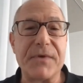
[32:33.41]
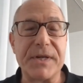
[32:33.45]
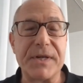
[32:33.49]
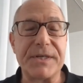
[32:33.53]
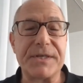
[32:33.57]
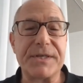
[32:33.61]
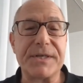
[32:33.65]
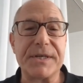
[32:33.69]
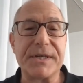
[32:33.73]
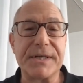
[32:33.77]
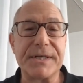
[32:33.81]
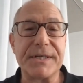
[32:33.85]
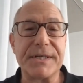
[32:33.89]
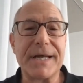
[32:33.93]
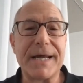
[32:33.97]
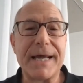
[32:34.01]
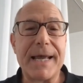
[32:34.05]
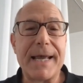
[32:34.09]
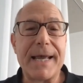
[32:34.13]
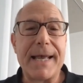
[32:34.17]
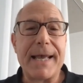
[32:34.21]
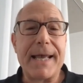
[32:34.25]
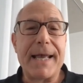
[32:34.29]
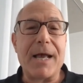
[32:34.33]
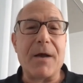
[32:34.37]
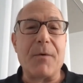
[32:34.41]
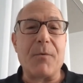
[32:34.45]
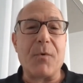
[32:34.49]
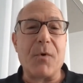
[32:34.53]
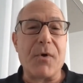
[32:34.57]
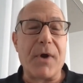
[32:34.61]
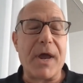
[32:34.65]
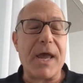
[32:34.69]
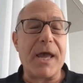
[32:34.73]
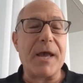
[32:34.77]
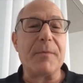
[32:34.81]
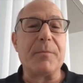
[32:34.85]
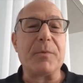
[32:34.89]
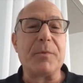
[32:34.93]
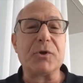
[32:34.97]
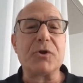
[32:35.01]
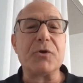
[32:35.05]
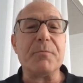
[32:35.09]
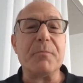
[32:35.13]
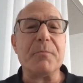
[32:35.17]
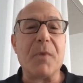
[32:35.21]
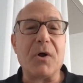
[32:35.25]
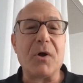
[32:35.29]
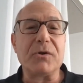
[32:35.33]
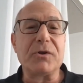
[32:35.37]
Vincent's, and we were able
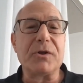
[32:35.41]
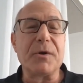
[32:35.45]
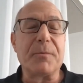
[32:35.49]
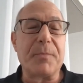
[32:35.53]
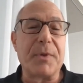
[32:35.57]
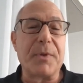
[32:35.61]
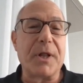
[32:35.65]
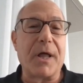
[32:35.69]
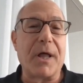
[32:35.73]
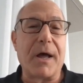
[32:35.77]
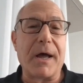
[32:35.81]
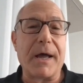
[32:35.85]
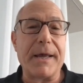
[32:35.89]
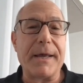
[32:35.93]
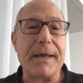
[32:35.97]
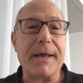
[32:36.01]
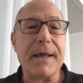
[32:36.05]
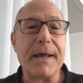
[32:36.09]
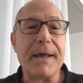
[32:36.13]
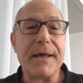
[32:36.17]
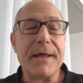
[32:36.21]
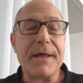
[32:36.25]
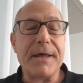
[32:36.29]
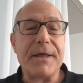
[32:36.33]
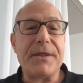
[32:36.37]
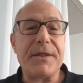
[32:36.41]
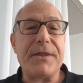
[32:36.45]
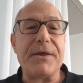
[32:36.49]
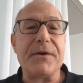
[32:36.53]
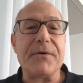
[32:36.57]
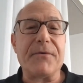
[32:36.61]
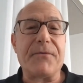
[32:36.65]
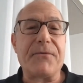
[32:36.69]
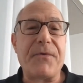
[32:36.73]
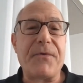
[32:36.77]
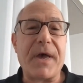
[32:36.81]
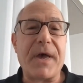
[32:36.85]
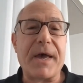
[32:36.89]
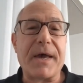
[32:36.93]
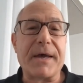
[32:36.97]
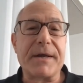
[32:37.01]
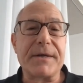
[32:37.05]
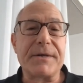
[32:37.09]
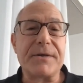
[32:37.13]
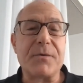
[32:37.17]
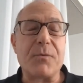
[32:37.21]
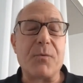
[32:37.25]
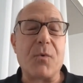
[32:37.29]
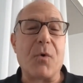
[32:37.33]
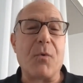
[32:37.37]
to multiply the
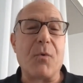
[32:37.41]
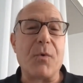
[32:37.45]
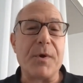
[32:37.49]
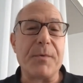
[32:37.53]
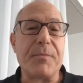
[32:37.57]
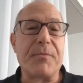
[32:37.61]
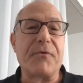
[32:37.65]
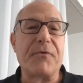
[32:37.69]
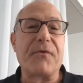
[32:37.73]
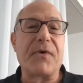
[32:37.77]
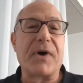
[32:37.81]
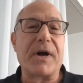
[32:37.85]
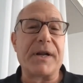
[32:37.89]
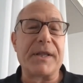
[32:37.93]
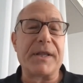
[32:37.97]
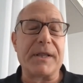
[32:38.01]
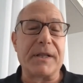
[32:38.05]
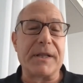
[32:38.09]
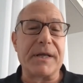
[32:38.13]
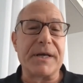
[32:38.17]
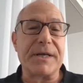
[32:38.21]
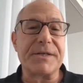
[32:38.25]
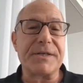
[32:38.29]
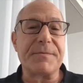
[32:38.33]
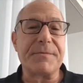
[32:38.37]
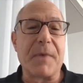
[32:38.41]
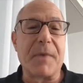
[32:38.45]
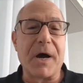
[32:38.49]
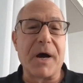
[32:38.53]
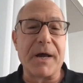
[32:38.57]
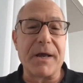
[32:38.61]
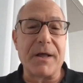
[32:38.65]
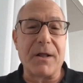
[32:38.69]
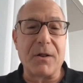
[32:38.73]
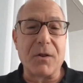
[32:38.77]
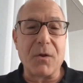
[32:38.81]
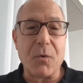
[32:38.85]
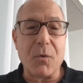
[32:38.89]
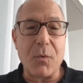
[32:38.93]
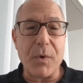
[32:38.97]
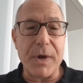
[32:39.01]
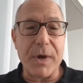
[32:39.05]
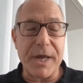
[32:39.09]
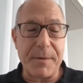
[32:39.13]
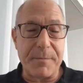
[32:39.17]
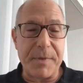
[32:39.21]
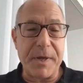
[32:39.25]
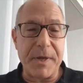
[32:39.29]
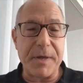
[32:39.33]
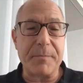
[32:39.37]
effect where we provided the last mile.
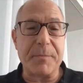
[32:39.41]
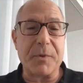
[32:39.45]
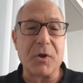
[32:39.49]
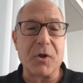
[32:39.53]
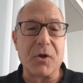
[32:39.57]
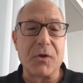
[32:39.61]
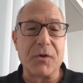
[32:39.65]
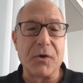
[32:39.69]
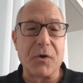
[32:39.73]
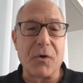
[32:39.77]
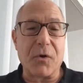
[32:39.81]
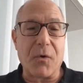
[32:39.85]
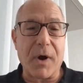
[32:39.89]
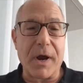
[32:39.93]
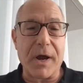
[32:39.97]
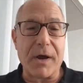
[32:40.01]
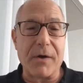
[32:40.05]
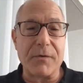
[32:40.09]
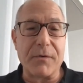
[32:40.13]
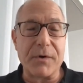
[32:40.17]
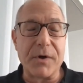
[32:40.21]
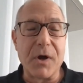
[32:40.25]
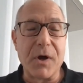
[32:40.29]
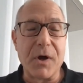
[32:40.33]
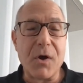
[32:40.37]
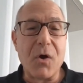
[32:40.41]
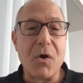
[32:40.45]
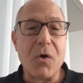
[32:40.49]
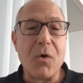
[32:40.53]
We had people on the ground.